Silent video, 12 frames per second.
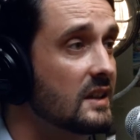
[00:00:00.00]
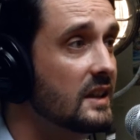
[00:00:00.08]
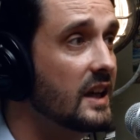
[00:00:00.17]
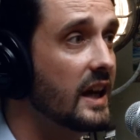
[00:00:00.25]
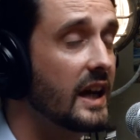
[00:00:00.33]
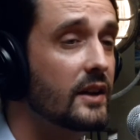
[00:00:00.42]

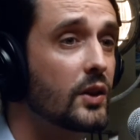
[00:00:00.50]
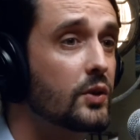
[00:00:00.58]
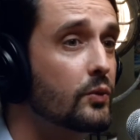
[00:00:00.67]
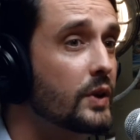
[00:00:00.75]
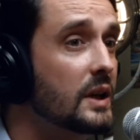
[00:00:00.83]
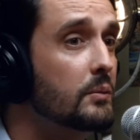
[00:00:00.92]
Yeah, and
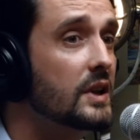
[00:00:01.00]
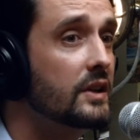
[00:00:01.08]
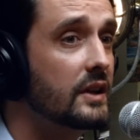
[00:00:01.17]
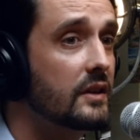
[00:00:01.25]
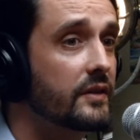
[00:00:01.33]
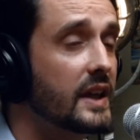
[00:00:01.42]
3
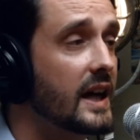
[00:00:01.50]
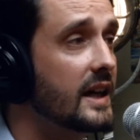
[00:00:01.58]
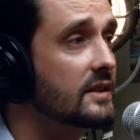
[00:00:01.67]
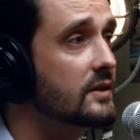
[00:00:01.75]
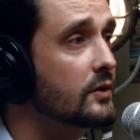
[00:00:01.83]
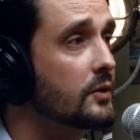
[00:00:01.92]
million of that
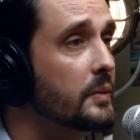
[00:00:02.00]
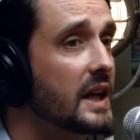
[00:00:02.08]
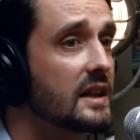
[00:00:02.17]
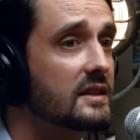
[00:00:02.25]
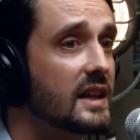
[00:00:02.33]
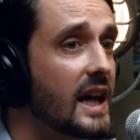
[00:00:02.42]
has to remain
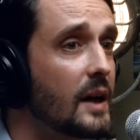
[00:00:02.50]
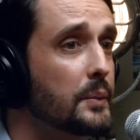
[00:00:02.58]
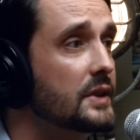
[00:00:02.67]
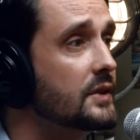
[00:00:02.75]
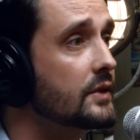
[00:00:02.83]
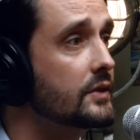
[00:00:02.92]
as
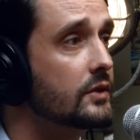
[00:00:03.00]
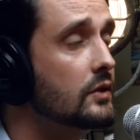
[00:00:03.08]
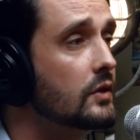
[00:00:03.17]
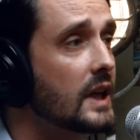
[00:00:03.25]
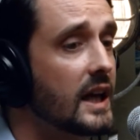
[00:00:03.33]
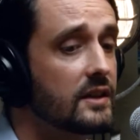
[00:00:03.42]
capital. So you
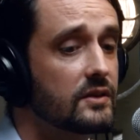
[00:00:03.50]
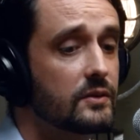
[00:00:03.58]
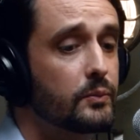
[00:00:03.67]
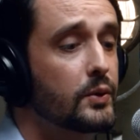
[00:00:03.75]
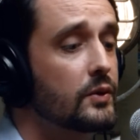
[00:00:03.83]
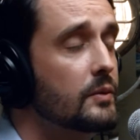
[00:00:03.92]
can't
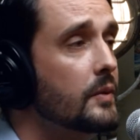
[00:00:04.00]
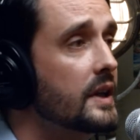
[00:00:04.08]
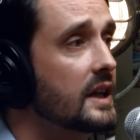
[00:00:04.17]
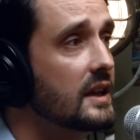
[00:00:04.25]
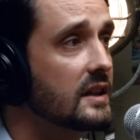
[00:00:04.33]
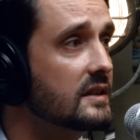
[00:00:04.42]
just put the
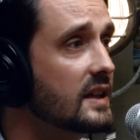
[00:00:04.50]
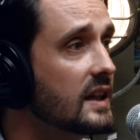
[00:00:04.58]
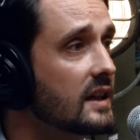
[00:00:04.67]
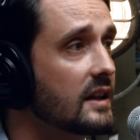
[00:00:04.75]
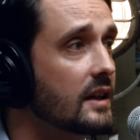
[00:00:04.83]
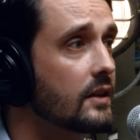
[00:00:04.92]
money in and
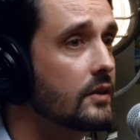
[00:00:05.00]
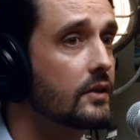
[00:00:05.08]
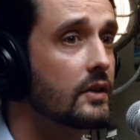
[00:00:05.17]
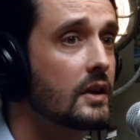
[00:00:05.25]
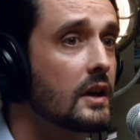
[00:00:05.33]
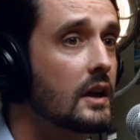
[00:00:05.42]
take it out.
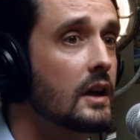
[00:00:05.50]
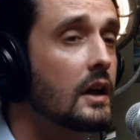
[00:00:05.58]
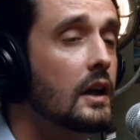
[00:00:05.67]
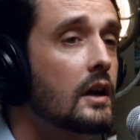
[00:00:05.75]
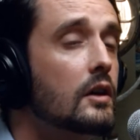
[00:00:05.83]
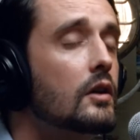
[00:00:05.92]

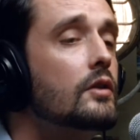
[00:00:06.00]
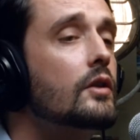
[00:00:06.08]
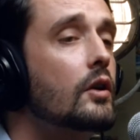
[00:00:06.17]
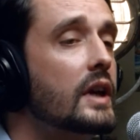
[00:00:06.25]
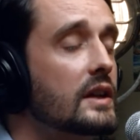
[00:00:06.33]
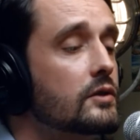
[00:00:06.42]

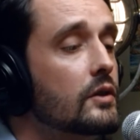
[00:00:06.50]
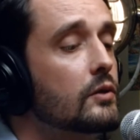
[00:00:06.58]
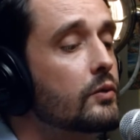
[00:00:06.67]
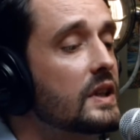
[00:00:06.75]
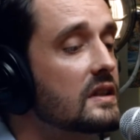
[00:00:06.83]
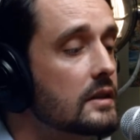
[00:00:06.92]
Okay, so the
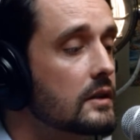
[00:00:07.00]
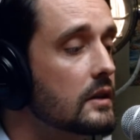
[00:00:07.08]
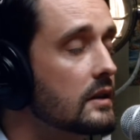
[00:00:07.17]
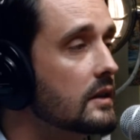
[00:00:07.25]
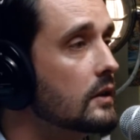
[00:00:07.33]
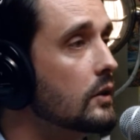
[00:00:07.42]
reason
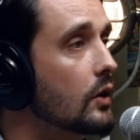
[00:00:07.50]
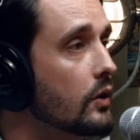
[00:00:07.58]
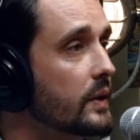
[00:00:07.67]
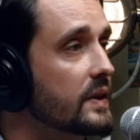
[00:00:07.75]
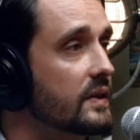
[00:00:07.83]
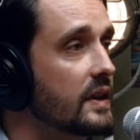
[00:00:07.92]
that the law
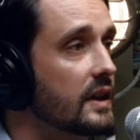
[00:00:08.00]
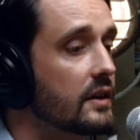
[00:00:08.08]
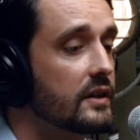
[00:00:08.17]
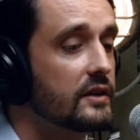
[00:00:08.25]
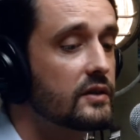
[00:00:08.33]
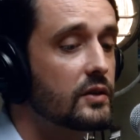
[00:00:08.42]
is there
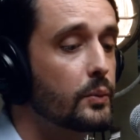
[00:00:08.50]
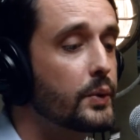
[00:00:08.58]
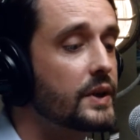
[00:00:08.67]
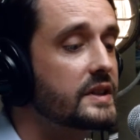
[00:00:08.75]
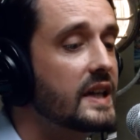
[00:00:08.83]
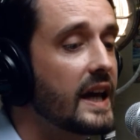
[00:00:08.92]
is to
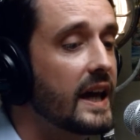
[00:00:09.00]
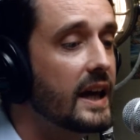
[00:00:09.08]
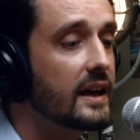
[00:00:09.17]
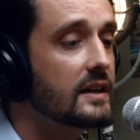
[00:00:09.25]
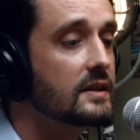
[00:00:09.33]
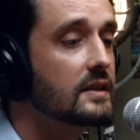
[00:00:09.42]

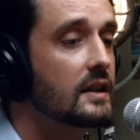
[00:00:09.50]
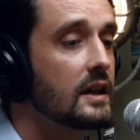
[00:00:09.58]
protect